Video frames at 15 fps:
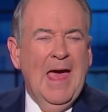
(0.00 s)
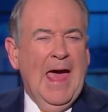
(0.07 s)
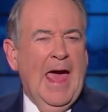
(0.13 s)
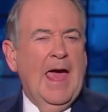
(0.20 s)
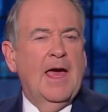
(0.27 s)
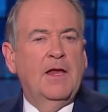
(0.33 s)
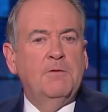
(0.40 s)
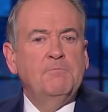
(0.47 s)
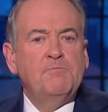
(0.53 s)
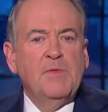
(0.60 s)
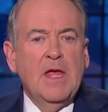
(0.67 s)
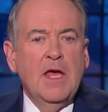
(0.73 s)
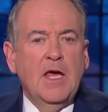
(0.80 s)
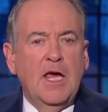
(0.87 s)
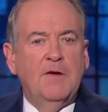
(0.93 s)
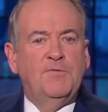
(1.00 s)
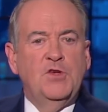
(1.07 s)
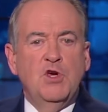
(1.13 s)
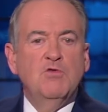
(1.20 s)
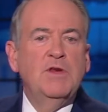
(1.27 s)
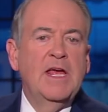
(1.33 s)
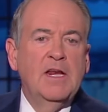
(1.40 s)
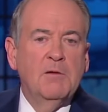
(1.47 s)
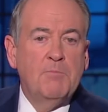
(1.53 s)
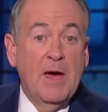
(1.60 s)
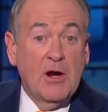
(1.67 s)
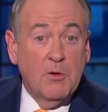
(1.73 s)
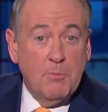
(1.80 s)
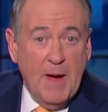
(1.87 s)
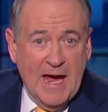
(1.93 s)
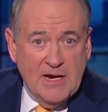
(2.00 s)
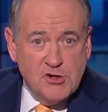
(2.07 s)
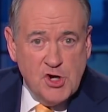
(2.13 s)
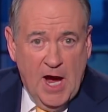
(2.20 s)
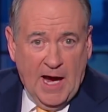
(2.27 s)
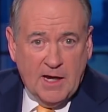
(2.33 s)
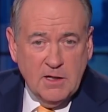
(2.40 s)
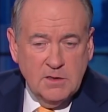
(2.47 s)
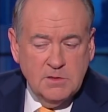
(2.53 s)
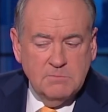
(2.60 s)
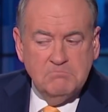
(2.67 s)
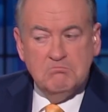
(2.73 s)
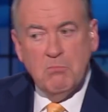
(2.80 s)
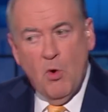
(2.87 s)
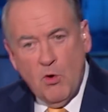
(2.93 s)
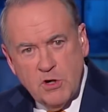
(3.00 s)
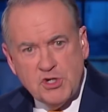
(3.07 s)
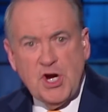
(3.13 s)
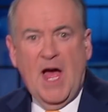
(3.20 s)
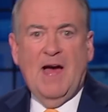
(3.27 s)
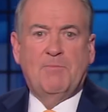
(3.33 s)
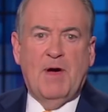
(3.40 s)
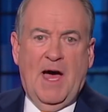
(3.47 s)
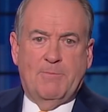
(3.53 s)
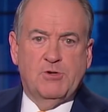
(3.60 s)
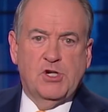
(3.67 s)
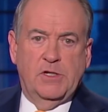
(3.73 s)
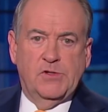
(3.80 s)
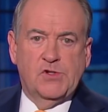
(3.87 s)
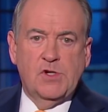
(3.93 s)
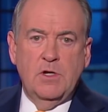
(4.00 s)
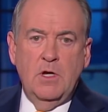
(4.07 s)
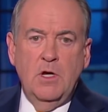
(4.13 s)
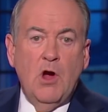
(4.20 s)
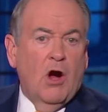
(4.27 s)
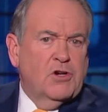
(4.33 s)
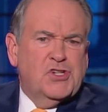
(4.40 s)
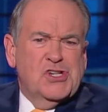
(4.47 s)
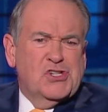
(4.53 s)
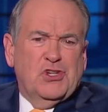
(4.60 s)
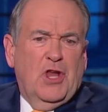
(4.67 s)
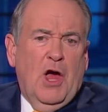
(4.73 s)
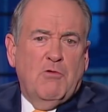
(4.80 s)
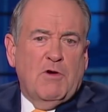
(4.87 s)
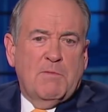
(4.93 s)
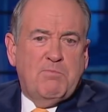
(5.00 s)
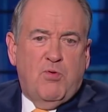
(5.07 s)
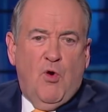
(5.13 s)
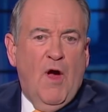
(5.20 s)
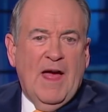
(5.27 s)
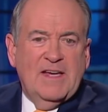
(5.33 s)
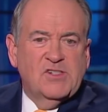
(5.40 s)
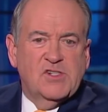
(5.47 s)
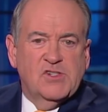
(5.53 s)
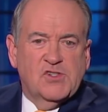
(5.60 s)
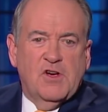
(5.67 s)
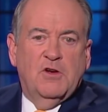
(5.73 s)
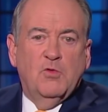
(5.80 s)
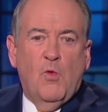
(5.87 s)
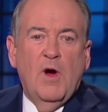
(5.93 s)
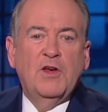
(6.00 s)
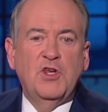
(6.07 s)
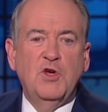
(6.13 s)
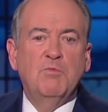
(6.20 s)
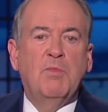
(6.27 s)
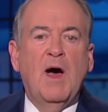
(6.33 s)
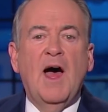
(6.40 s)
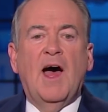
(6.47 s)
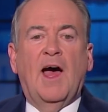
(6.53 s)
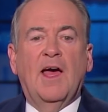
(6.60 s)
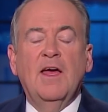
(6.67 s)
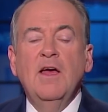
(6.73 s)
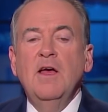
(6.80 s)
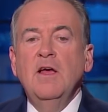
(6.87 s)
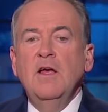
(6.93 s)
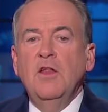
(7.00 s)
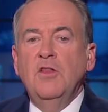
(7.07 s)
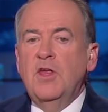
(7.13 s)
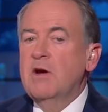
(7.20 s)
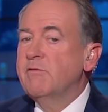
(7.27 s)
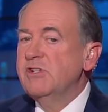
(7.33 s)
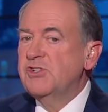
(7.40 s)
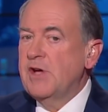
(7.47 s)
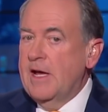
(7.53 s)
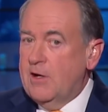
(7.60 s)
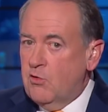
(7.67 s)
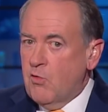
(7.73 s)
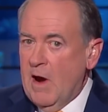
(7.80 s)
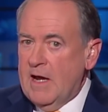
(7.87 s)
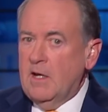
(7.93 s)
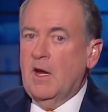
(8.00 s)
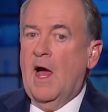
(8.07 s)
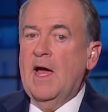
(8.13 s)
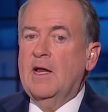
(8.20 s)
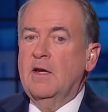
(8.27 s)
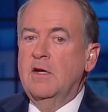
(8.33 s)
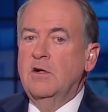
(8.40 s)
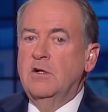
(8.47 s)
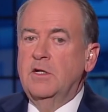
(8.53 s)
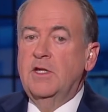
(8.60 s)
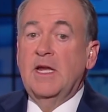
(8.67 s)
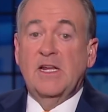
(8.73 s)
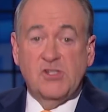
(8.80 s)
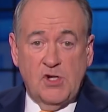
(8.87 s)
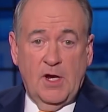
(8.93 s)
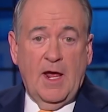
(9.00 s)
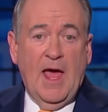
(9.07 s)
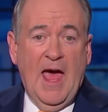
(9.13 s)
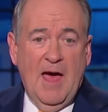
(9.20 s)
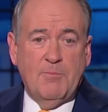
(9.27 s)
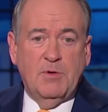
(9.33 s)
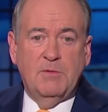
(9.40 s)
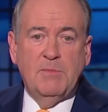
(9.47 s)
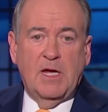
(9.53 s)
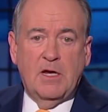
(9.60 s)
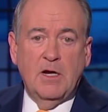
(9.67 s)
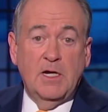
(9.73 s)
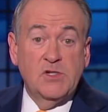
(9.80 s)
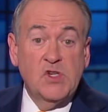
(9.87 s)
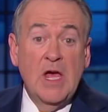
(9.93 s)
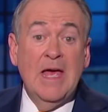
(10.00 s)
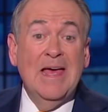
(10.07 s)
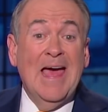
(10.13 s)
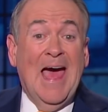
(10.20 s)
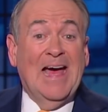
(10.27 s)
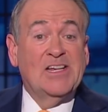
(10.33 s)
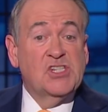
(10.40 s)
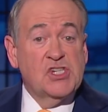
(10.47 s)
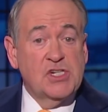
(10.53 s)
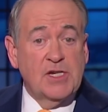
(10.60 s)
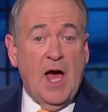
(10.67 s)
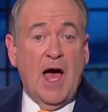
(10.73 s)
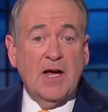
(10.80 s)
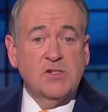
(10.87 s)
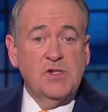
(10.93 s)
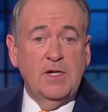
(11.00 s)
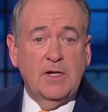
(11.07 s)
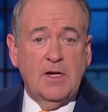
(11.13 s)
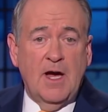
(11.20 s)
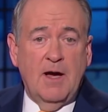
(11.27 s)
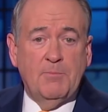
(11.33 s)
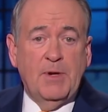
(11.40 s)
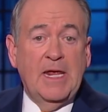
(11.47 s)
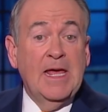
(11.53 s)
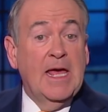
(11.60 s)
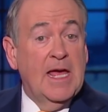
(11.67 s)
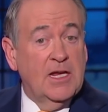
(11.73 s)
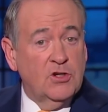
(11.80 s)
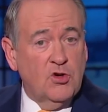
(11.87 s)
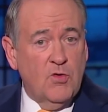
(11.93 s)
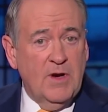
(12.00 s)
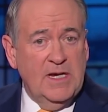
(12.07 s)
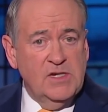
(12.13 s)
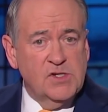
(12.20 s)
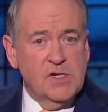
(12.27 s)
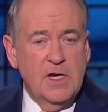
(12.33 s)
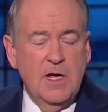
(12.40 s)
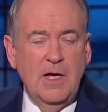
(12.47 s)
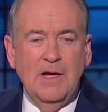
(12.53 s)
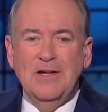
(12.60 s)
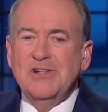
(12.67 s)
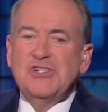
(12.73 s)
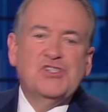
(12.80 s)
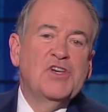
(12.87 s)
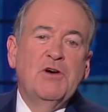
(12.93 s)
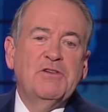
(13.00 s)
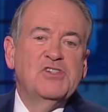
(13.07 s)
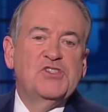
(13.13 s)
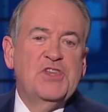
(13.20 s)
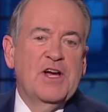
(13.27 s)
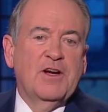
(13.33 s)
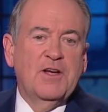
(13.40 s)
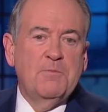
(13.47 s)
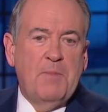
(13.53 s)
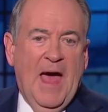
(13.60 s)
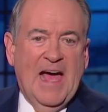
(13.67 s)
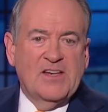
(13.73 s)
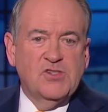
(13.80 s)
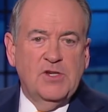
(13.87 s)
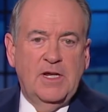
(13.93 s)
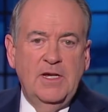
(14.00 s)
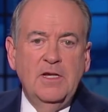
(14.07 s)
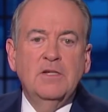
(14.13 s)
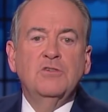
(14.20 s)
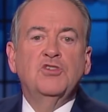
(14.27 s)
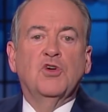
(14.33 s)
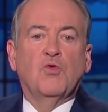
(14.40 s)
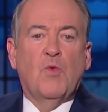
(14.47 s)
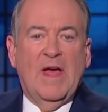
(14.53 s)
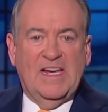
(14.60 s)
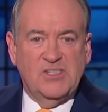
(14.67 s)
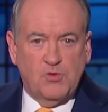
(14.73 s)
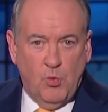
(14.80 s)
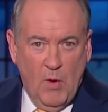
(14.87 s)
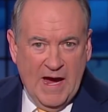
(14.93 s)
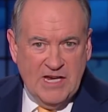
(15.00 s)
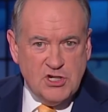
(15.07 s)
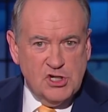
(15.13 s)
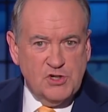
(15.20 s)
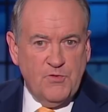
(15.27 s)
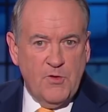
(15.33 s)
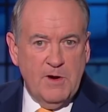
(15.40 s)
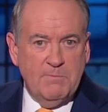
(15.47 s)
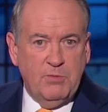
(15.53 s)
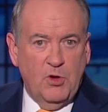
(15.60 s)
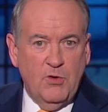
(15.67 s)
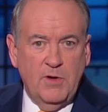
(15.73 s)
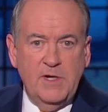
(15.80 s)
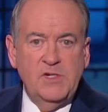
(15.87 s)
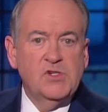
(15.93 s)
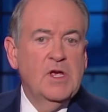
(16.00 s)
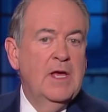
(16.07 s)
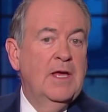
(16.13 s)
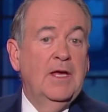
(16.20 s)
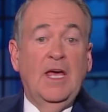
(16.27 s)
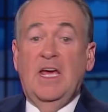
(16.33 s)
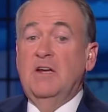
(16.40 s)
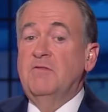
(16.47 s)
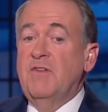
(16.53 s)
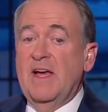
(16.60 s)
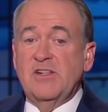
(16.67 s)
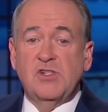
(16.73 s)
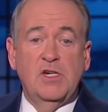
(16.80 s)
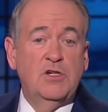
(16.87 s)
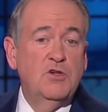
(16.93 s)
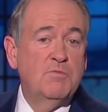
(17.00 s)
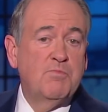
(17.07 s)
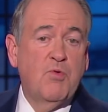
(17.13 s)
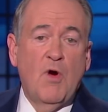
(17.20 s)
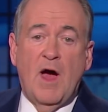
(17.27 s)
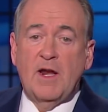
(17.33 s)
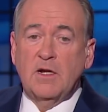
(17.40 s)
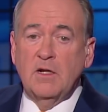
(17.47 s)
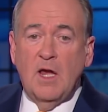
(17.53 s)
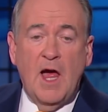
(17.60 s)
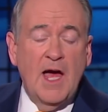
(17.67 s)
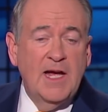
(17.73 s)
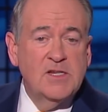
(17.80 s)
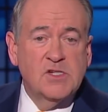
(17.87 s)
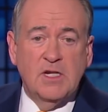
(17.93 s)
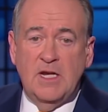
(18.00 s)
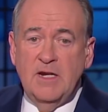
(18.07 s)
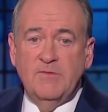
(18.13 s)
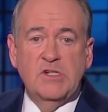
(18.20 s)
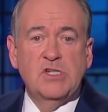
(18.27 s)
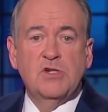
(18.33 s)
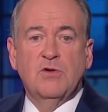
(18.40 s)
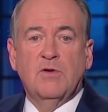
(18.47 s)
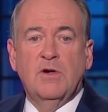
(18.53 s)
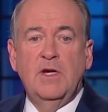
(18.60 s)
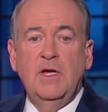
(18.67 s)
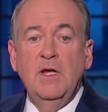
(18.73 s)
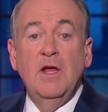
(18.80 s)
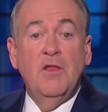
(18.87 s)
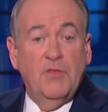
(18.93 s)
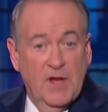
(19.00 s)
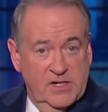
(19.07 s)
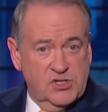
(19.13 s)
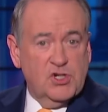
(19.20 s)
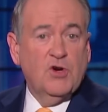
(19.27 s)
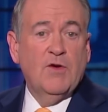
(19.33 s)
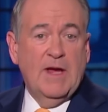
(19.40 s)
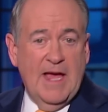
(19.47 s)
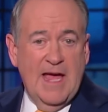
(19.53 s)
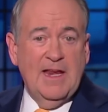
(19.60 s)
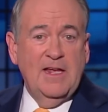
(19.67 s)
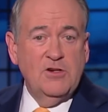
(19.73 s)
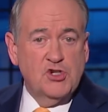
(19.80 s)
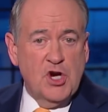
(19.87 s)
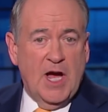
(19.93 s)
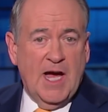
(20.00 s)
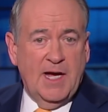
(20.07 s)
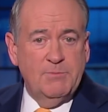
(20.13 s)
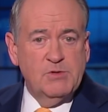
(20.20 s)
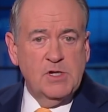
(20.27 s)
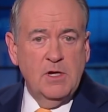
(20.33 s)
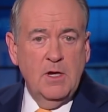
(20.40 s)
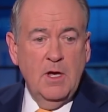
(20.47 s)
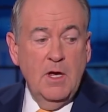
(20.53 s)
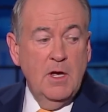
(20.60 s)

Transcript: And if you need a better paycheck, more job options, or just lower prices on what you buy, there is a great likelihood that it's going to happen because as stocks in a company increase, so does their capacity to raise wages for employees, invest in new product lines and inventory, thus creating jobs,